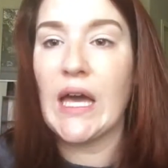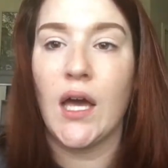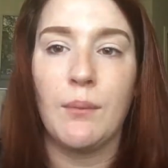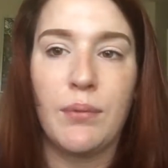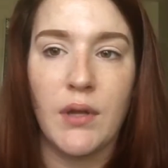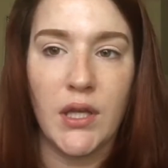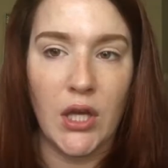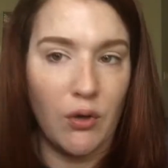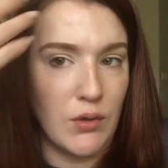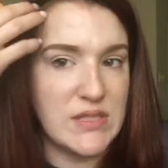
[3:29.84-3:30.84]
up and get
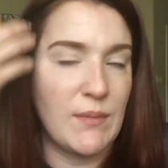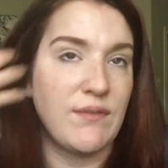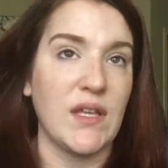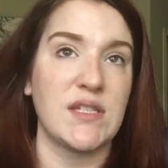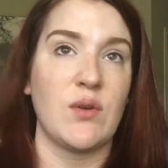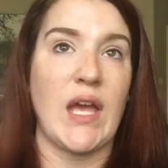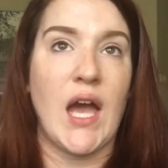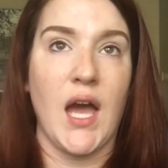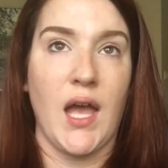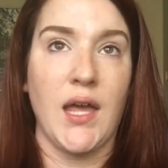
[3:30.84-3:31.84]
gross on my face. Okay,
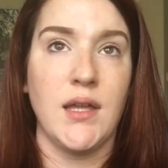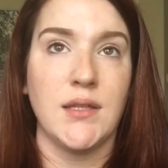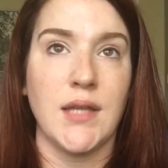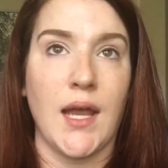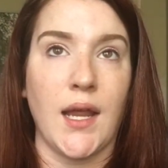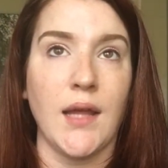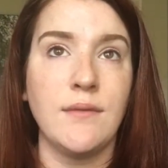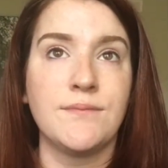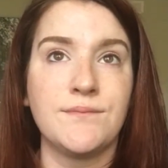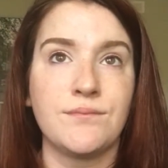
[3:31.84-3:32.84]
hi, lighting.
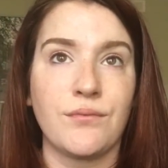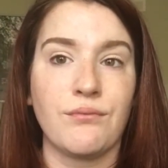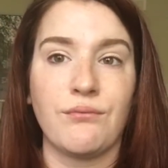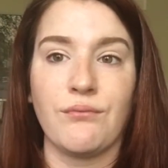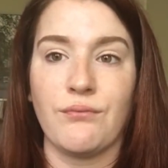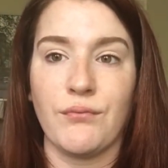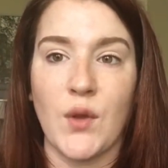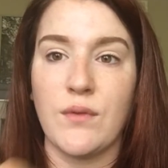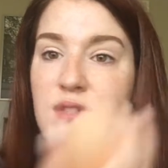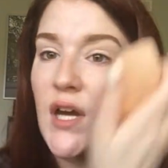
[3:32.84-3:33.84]

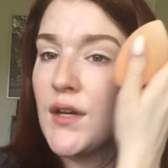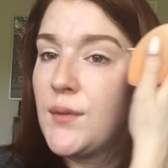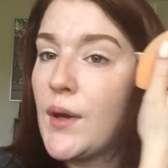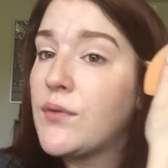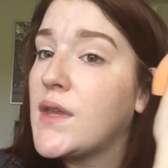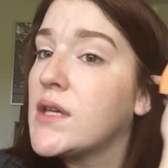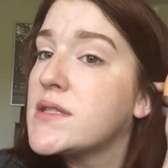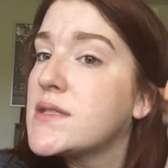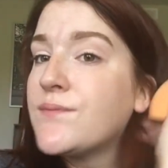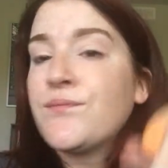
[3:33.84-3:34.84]
We've talked about
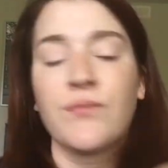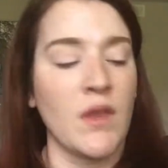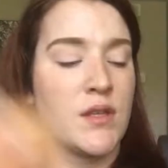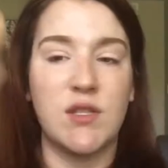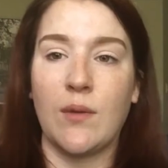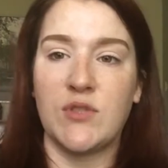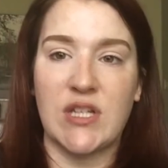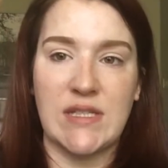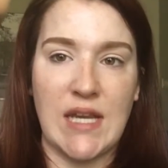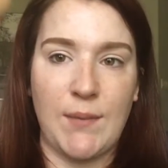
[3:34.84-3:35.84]
this. So I'm just
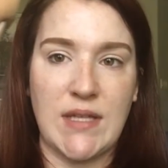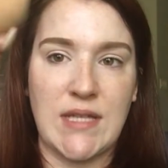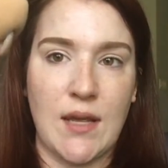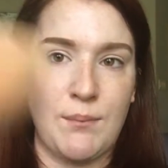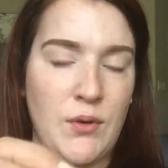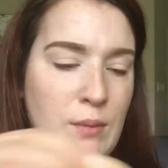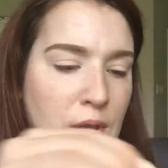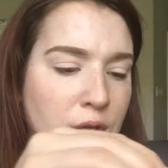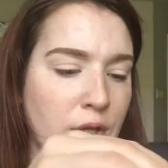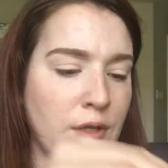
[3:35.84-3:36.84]
gonna take my damp beauty
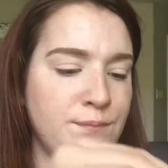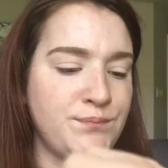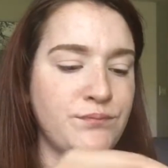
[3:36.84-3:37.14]
blender.